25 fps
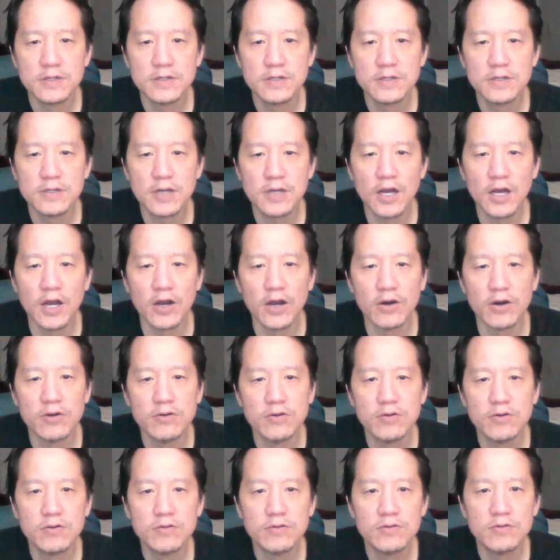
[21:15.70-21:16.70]
Oh.
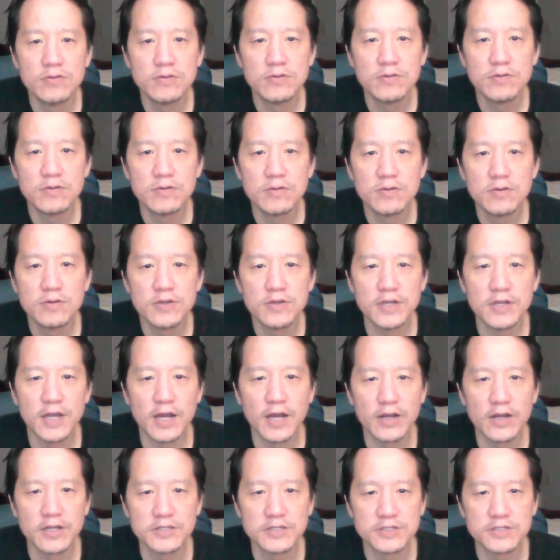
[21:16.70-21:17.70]
Yeah,
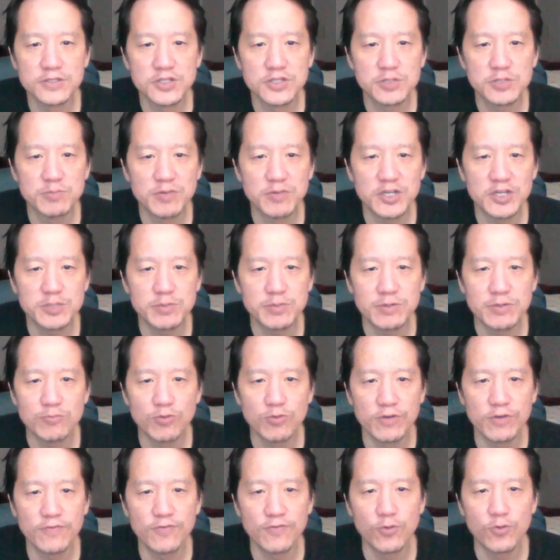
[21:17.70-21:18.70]
okay, so this must be
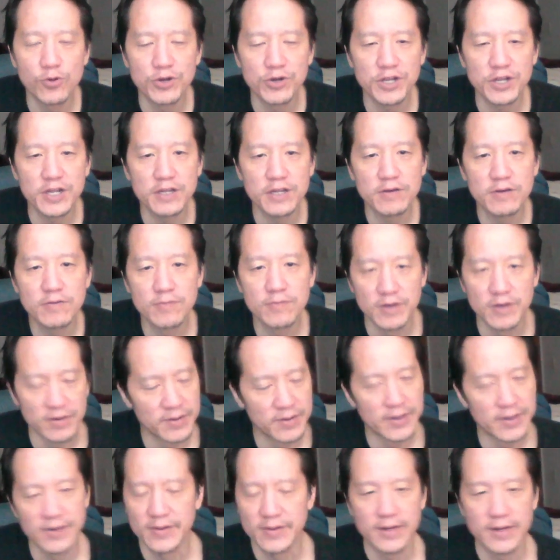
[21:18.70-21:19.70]
1, 4, and 8.
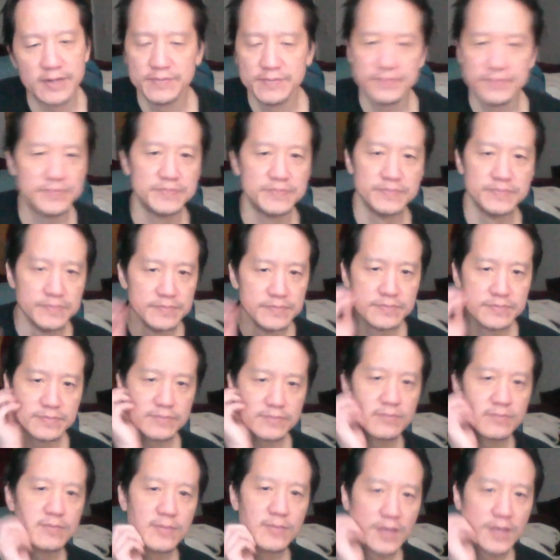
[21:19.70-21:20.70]
Right.
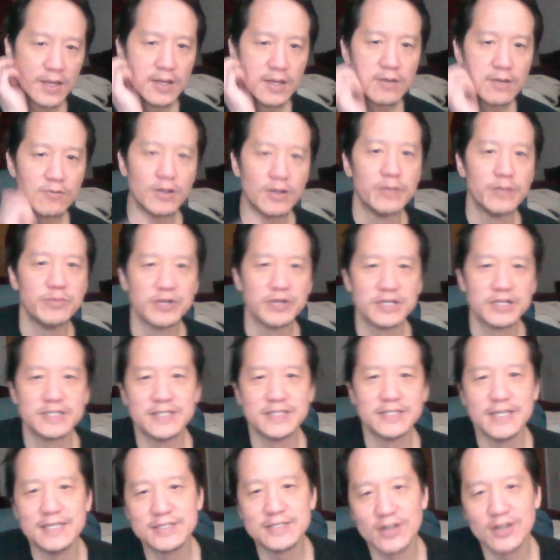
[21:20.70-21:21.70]
Right, because
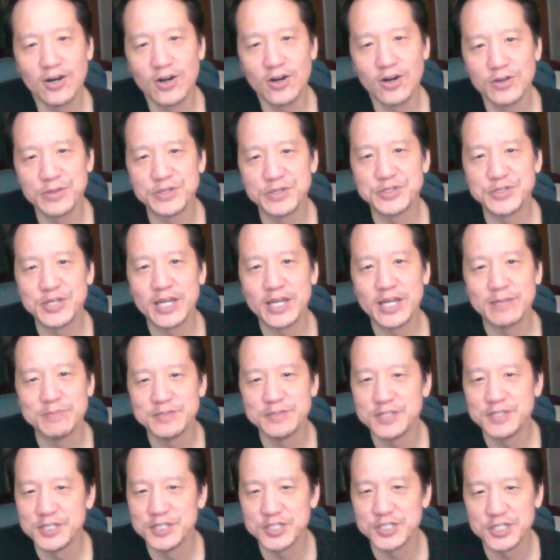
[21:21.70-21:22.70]
these are the same
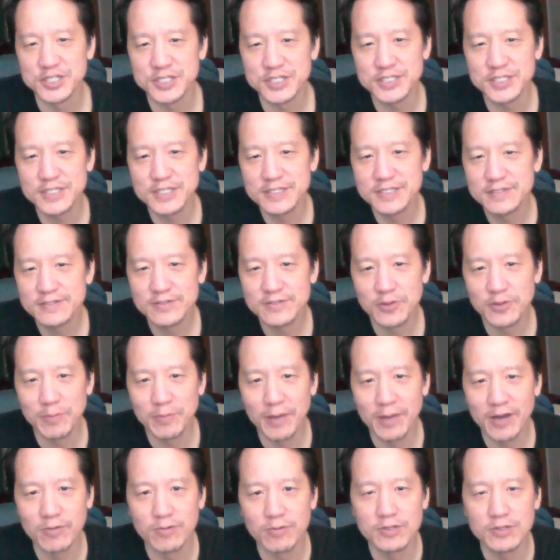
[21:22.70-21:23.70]
digits, no
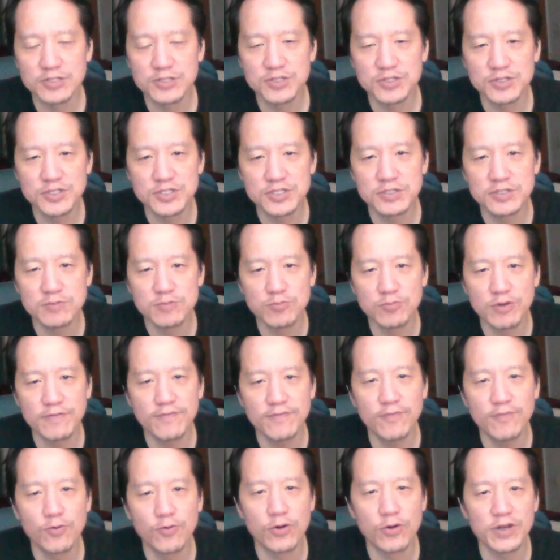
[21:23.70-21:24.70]
matter what. So this is a 1,
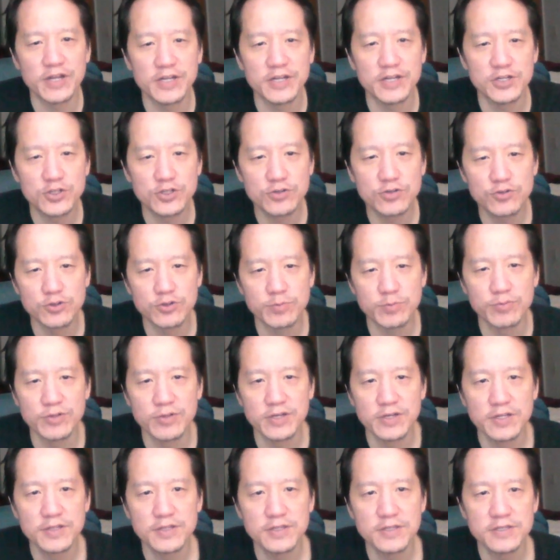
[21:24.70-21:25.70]
4, 8
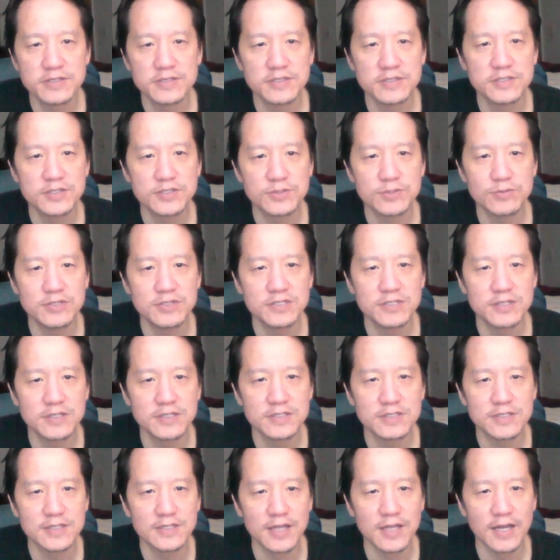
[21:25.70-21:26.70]
triplet. This is 3,
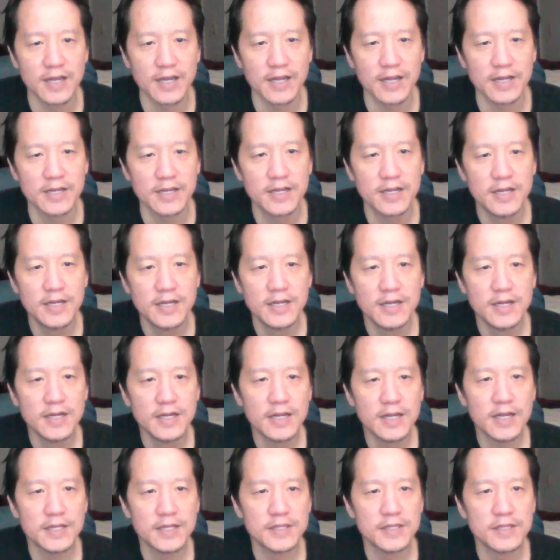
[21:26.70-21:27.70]
6, 9.
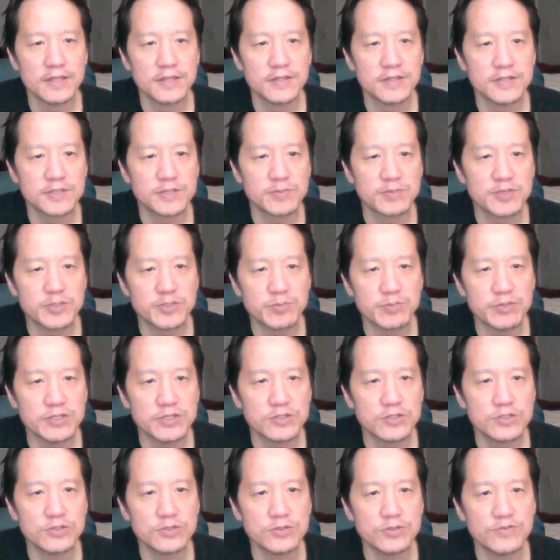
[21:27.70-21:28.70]
And then this must be
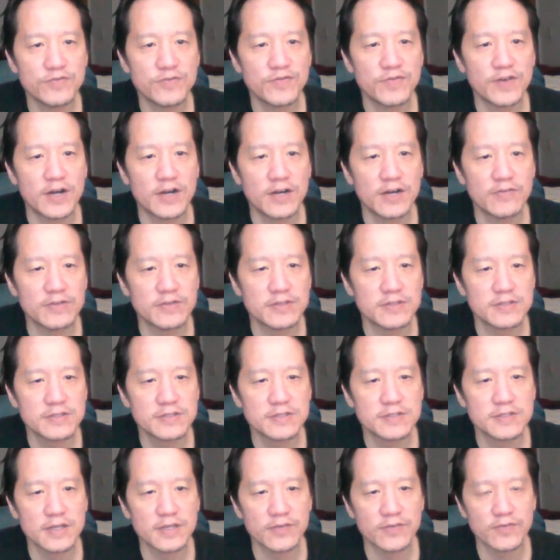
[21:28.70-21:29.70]
2, 5, and
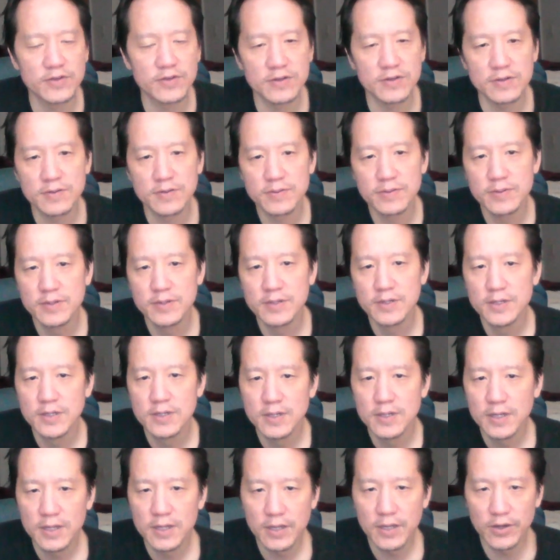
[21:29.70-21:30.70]
7.
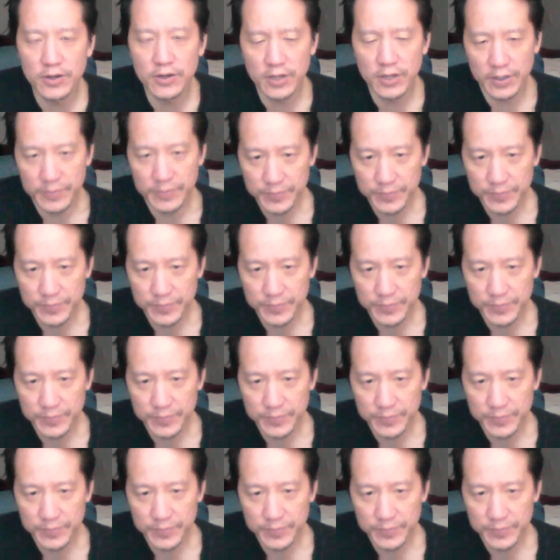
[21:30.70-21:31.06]
Okay.